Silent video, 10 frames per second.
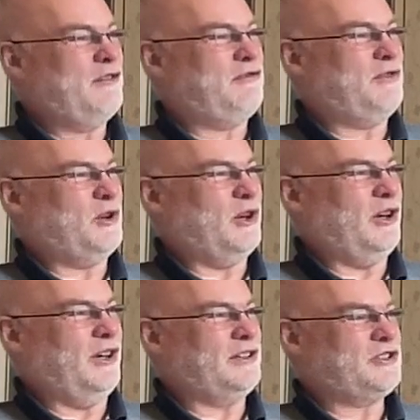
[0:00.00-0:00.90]

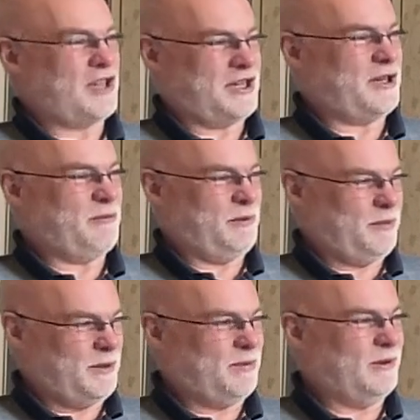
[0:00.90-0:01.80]
for chatting with
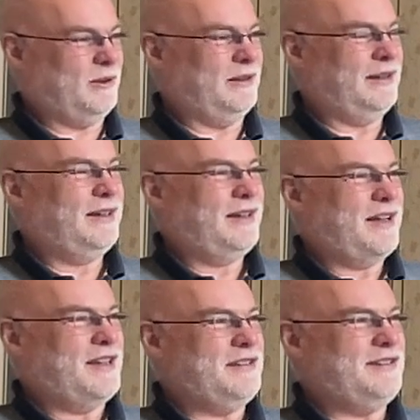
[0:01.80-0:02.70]
people,
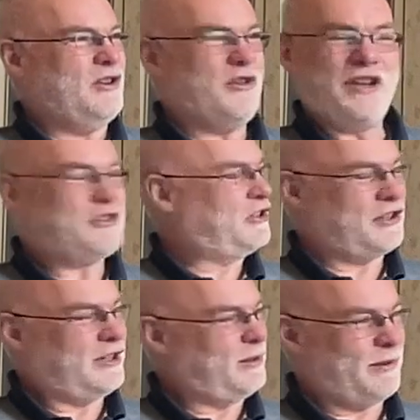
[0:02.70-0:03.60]
not
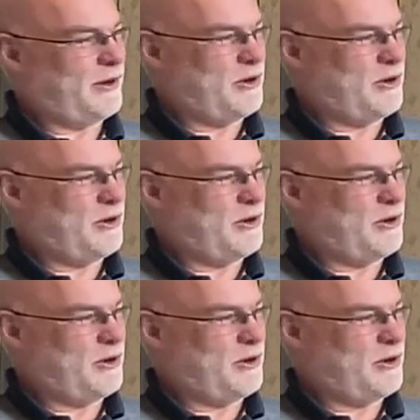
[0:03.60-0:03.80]
necessarily about